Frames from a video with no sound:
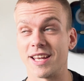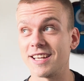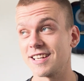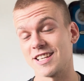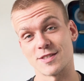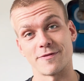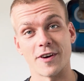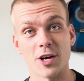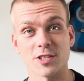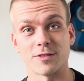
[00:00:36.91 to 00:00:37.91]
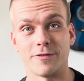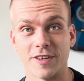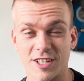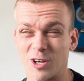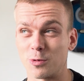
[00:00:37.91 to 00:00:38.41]
and then his first
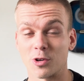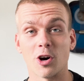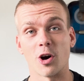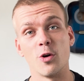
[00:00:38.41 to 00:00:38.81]
video got